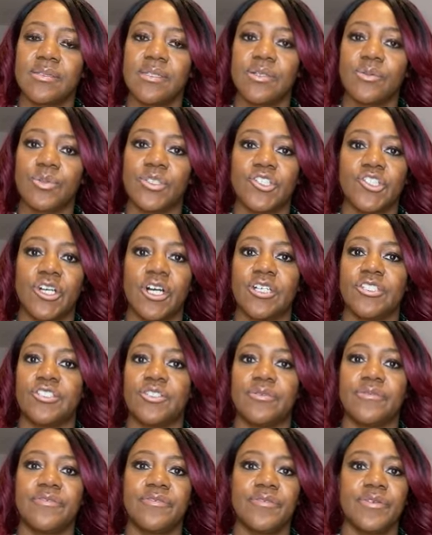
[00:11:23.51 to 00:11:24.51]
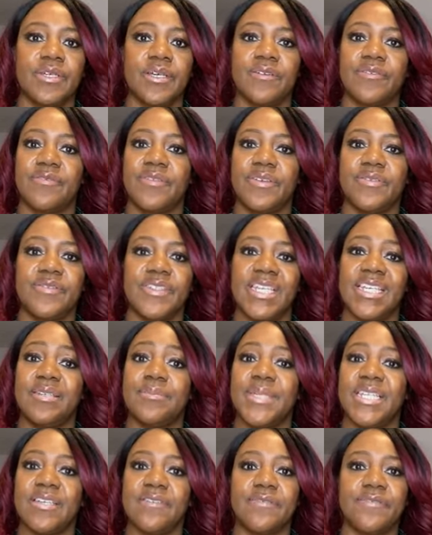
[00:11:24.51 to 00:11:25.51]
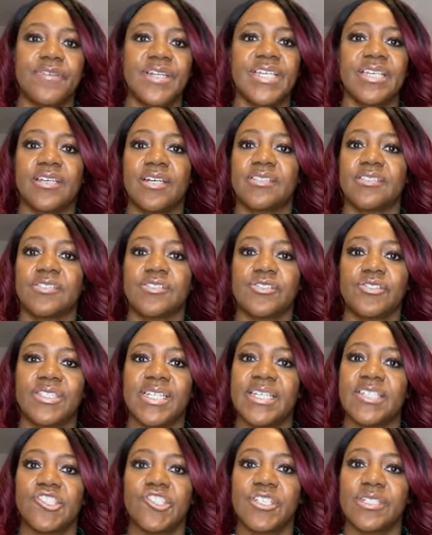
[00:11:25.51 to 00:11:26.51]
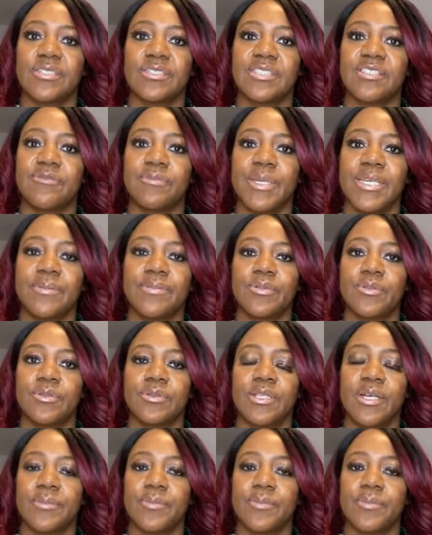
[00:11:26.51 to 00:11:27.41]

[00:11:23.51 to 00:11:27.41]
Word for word: which I do fifteen minute free consultations if people